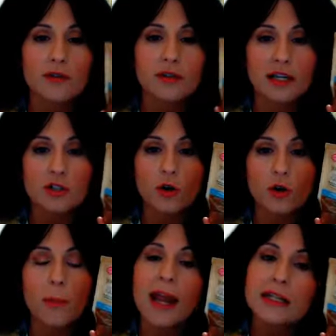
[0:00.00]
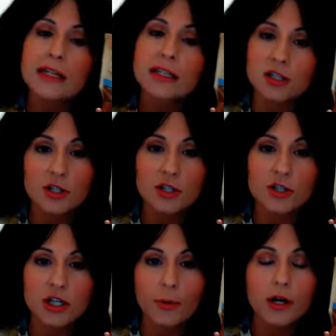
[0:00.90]
the Saint Tropez, and it's a lot
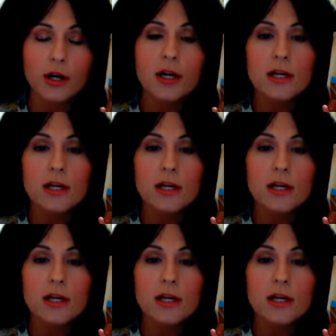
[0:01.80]
cheaper.